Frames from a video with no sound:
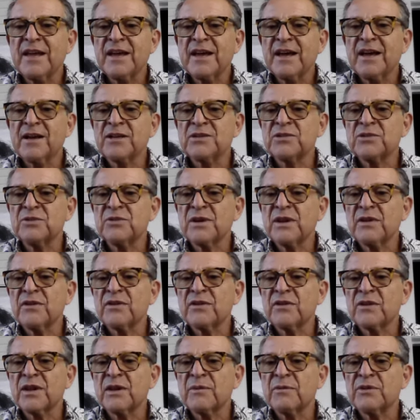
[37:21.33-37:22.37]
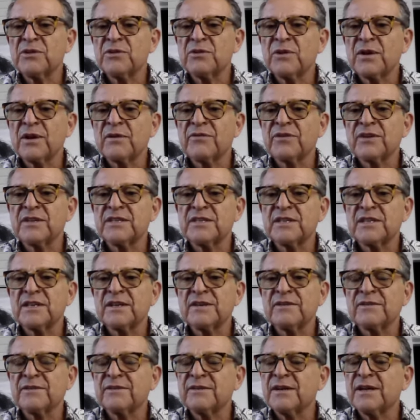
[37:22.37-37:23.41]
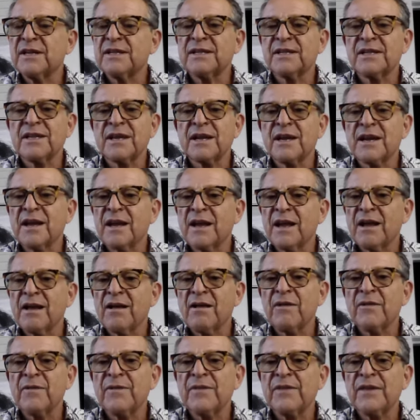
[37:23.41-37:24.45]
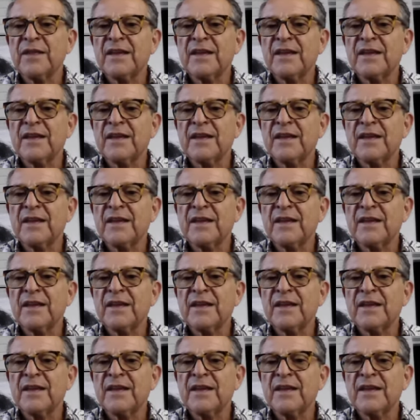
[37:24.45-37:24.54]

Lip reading: How soon after can we do FET? What the hell?